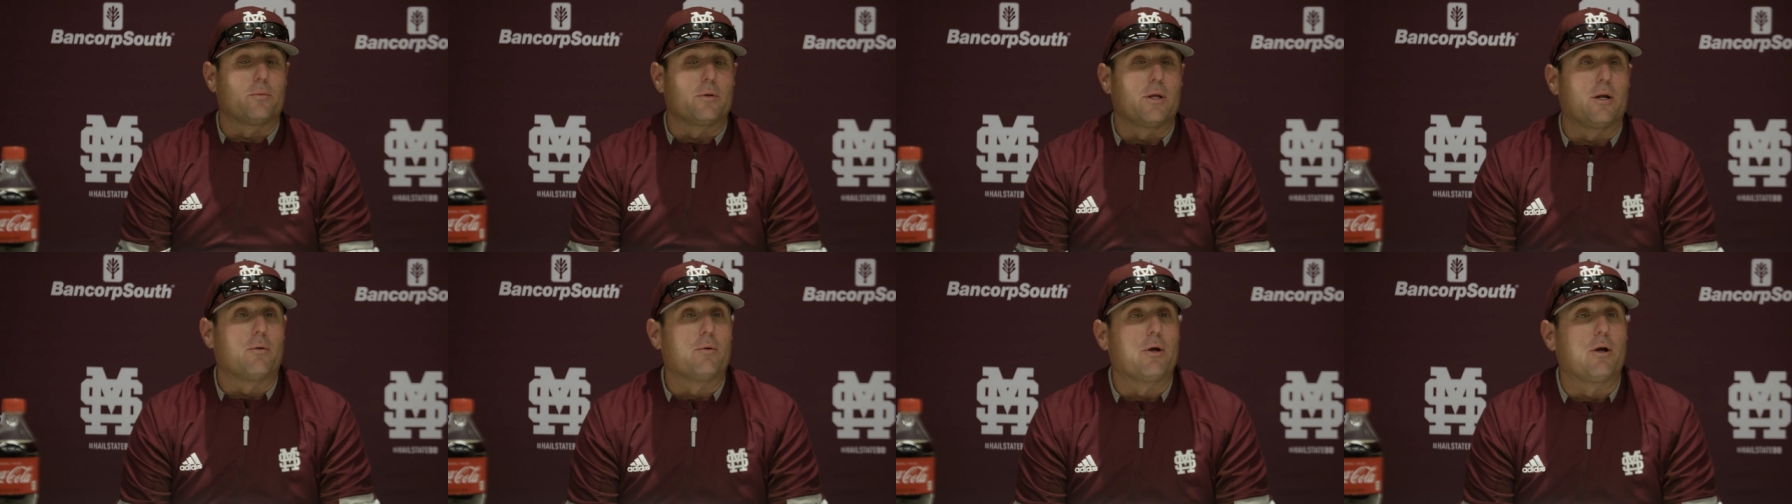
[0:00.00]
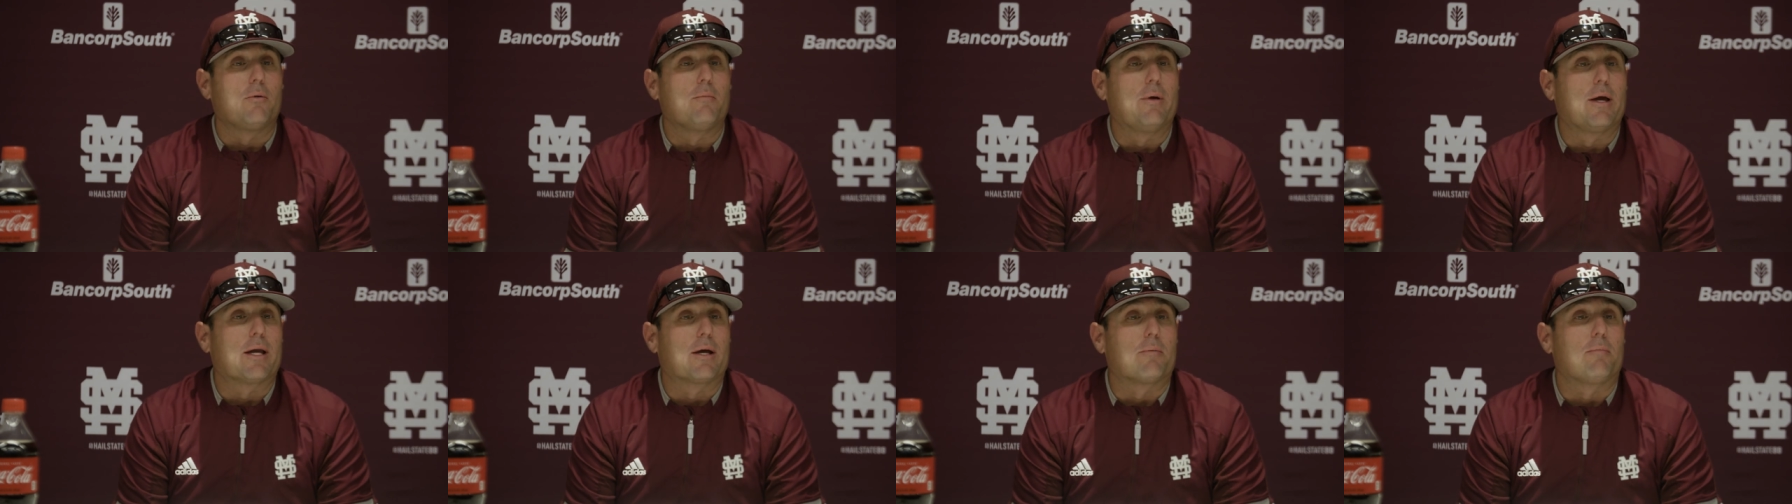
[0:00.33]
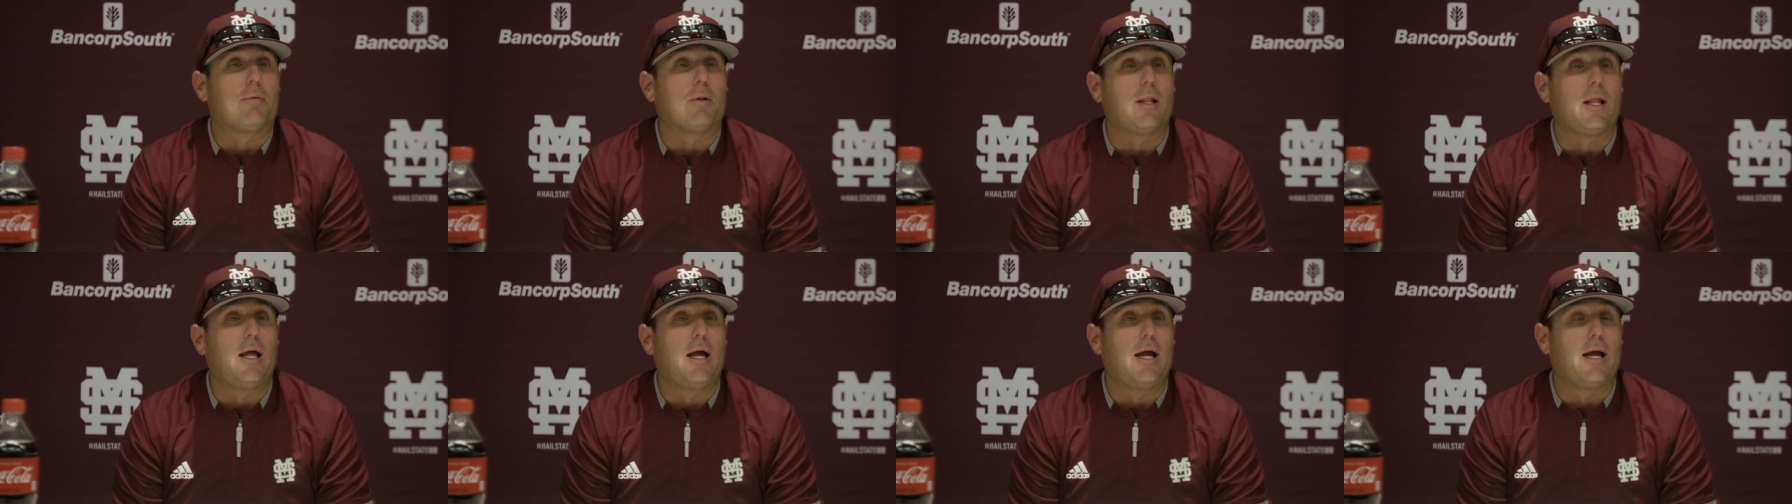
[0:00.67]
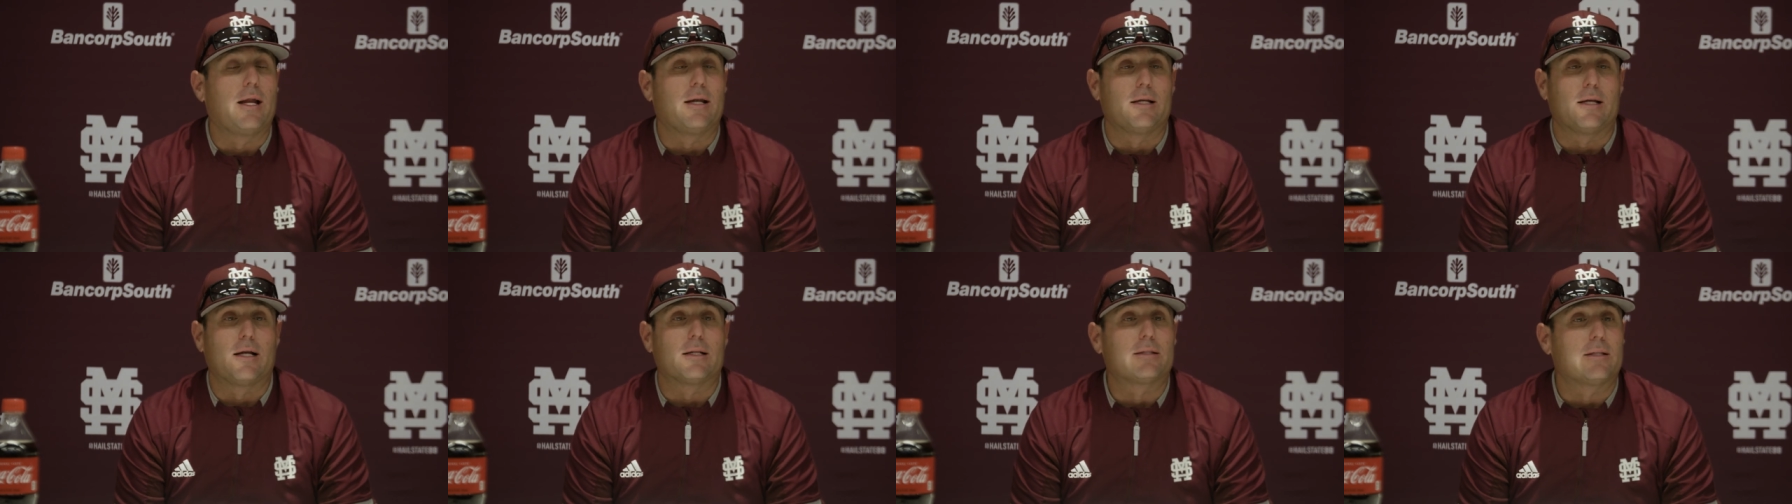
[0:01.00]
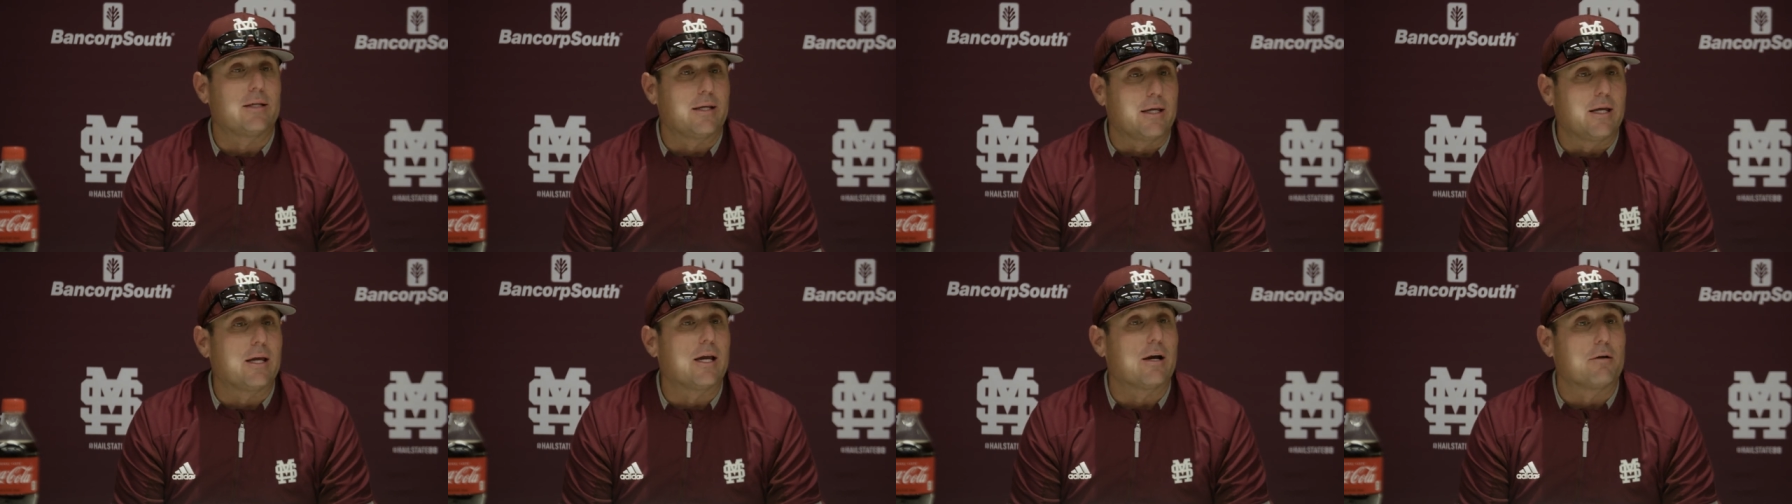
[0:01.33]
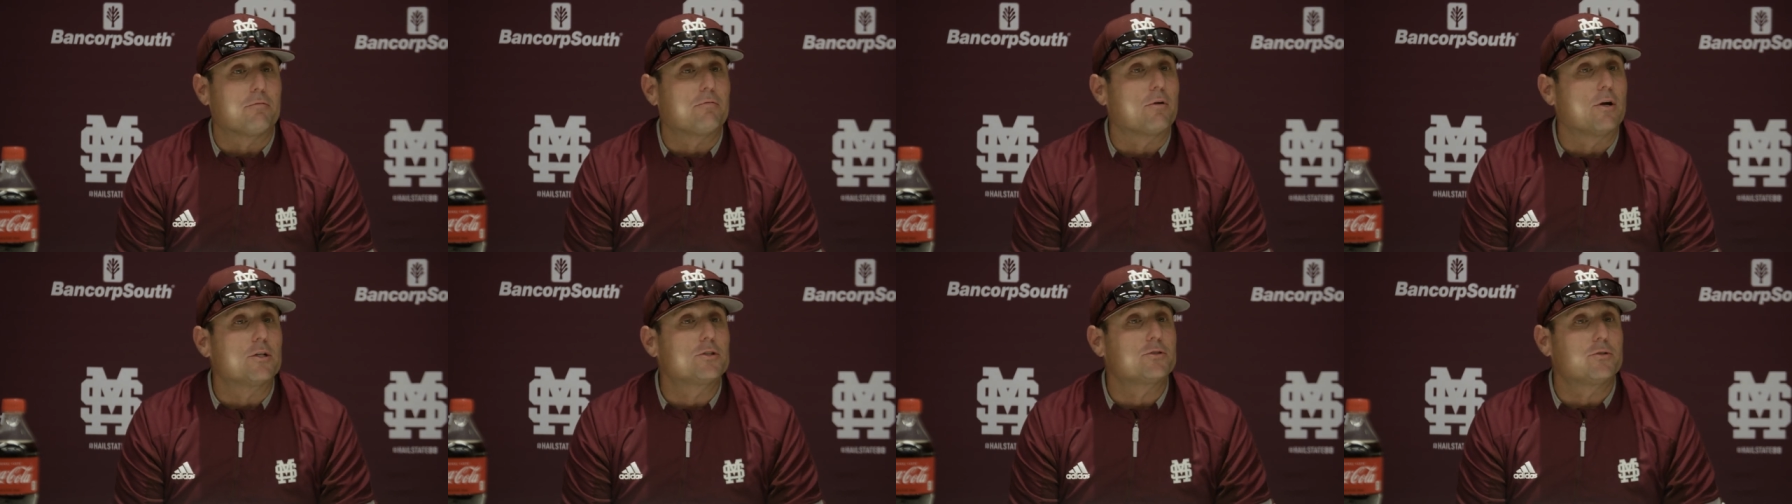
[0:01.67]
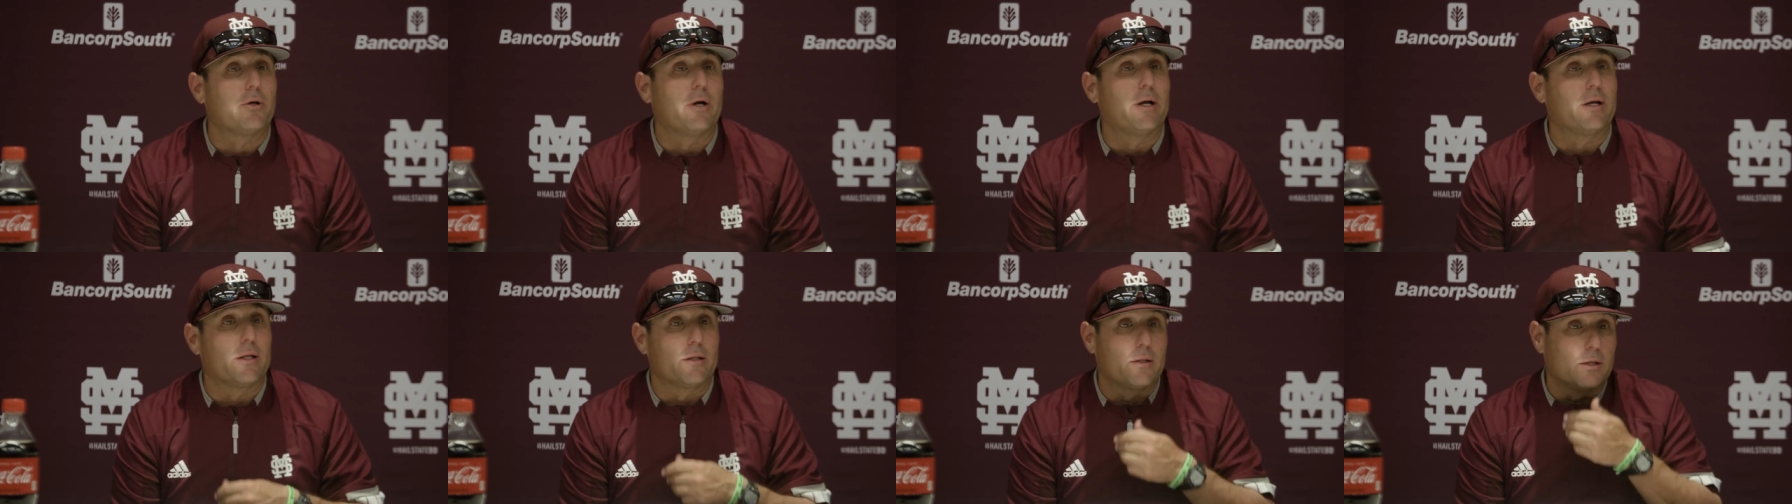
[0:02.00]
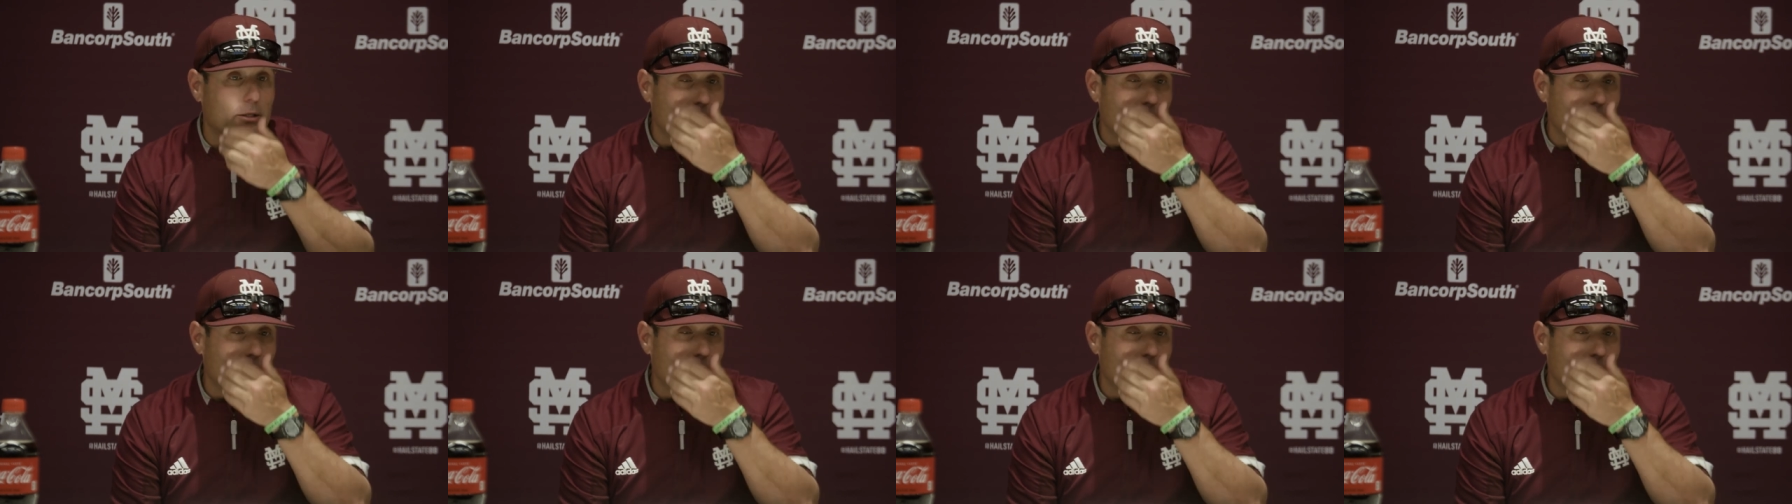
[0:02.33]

We, you know, we don't make a play, and I think he got frustrated.